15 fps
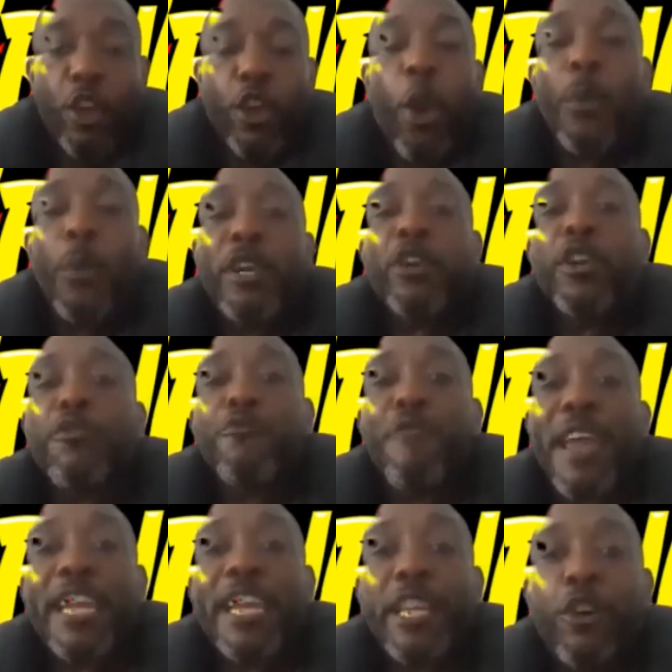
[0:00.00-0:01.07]
Going on a
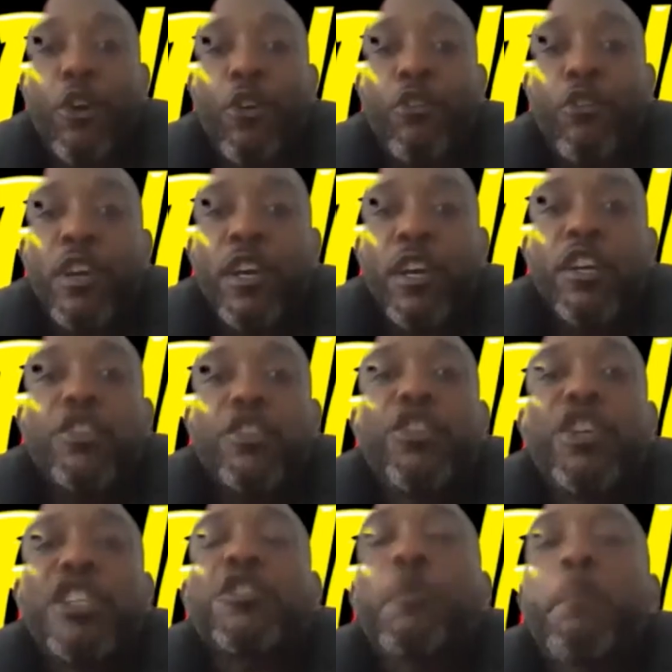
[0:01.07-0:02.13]
radio
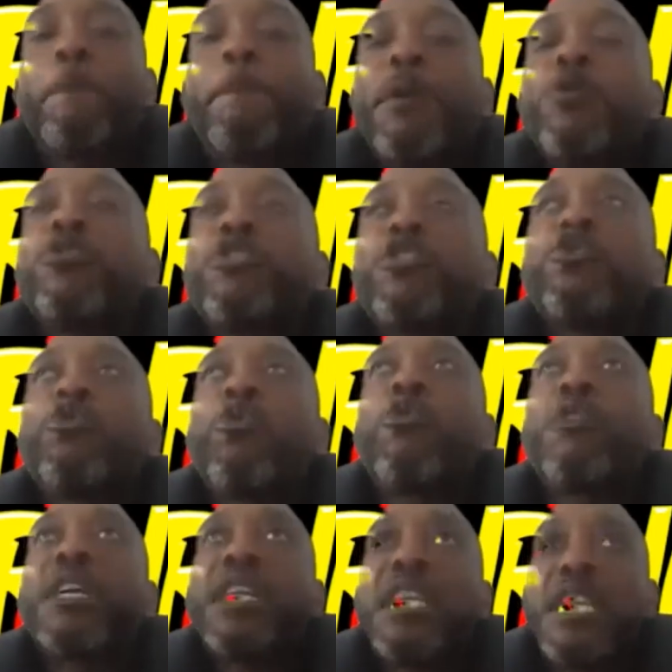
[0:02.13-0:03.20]
just to boost your
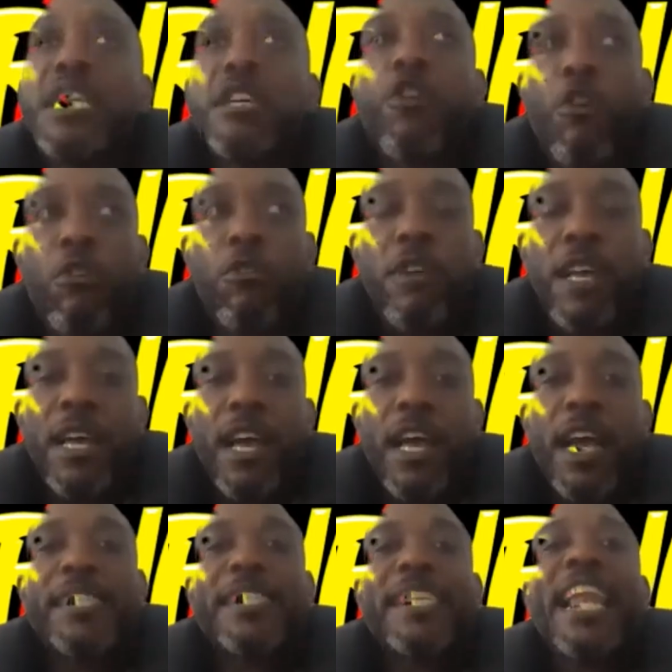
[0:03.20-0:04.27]
ego
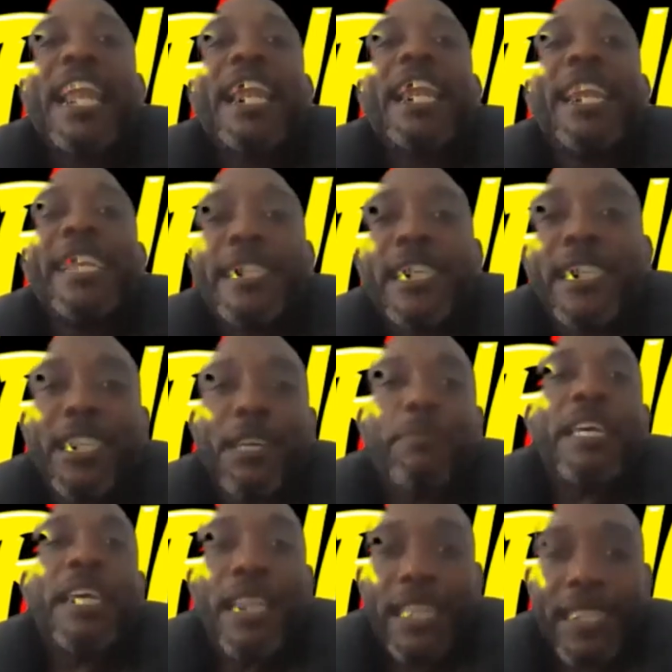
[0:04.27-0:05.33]
and say, listen to
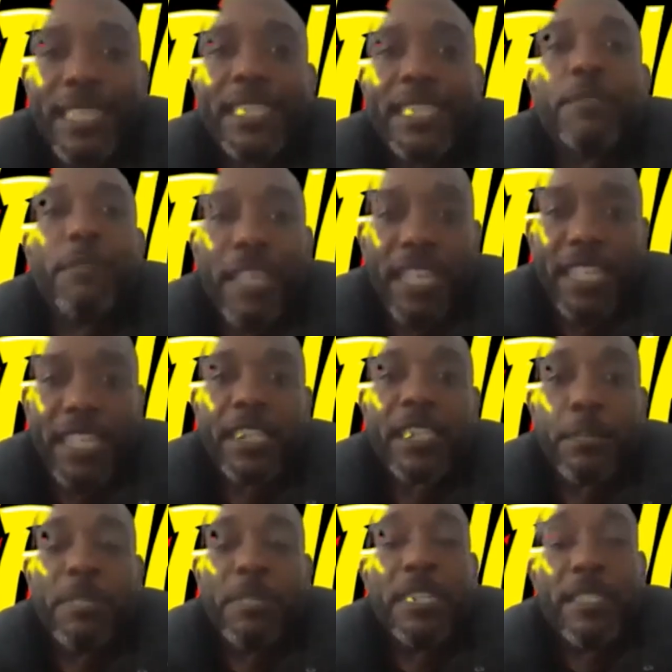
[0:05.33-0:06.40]
me, listen to me, listen to
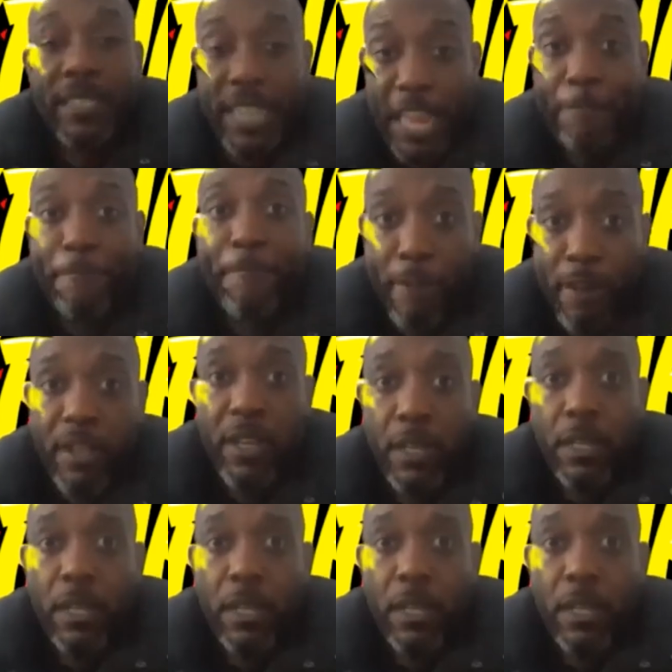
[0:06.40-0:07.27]
me is different